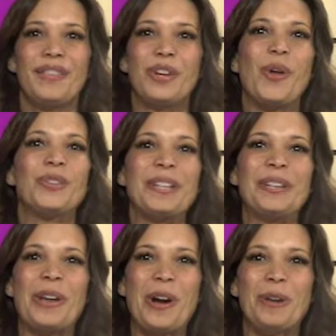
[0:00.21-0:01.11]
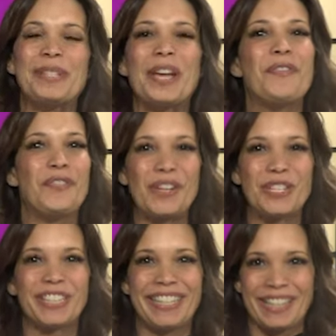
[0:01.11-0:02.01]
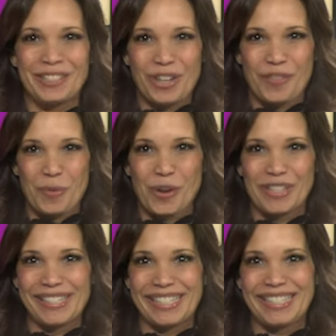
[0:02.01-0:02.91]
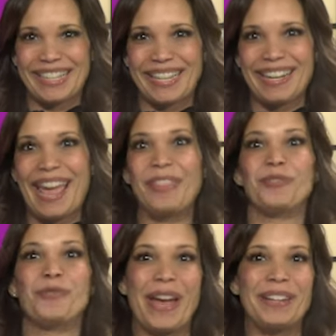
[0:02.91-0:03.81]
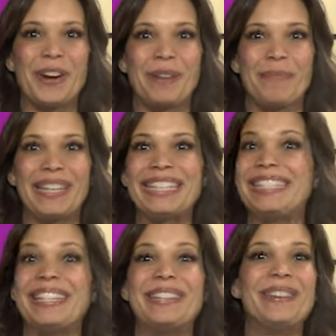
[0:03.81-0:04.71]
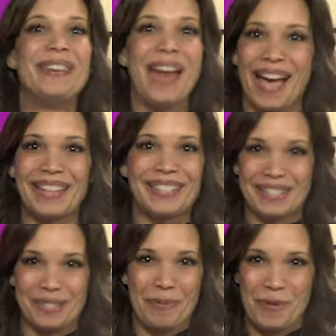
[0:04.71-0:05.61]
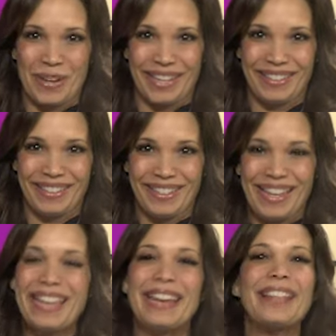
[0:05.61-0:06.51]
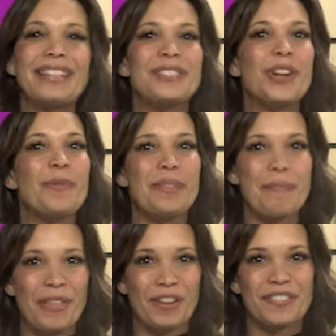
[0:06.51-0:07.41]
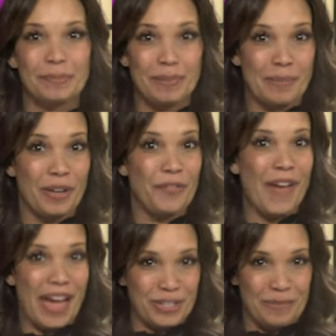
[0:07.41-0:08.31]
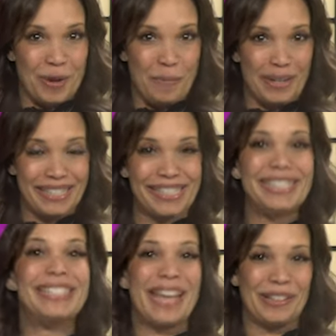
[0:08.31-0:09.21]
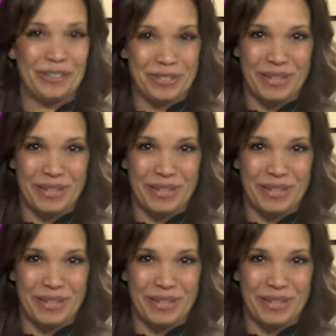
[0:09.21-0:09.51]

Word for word: The Golden Globes officially kicked off award season, and the red carpet did not disappoint. Now let's start with the mother of subliminal fashion moments, Taylor